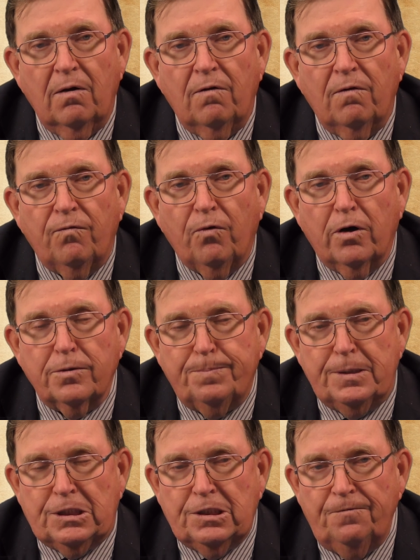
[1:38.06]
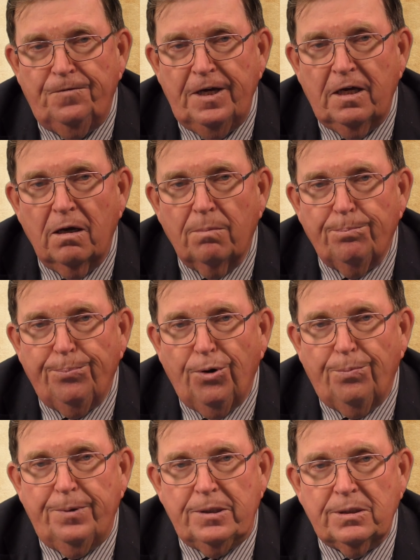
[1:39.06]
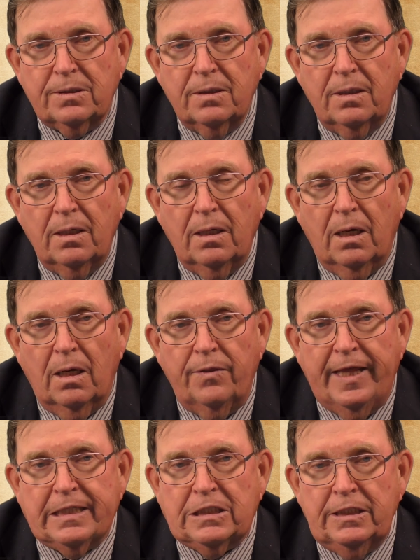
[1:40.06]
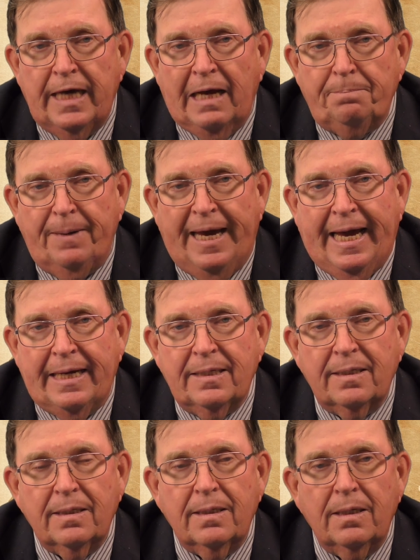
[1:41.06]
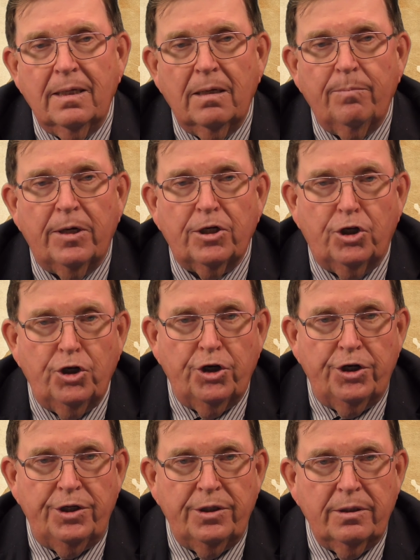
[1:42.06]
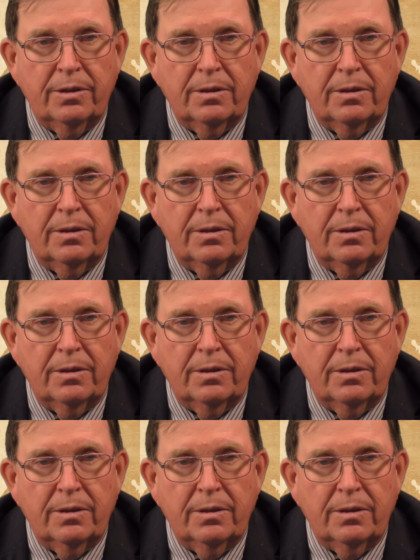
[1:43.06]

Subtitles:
for a specific purpose that's not bad, but good.